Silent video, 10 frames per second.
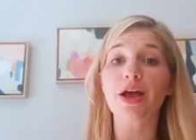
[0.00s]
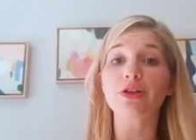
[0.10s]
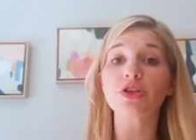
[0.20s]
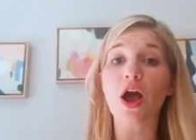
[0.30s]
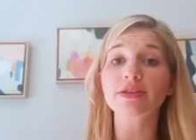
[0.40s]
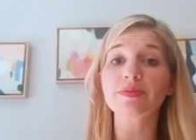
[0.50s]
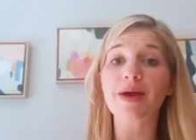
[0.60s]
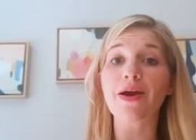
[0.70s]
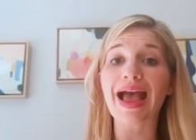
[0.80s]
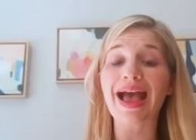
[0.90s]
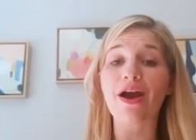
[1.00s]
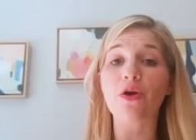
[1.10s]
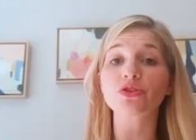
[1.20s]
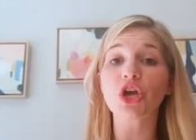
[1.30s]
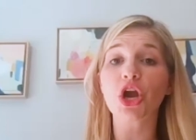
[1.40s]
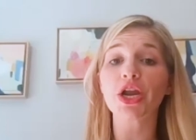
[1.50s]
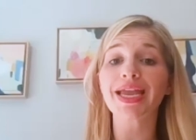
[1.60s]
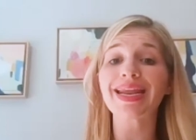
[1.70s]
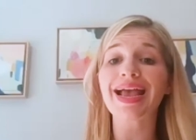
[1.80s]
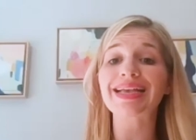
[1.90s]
Cornell talked about how Target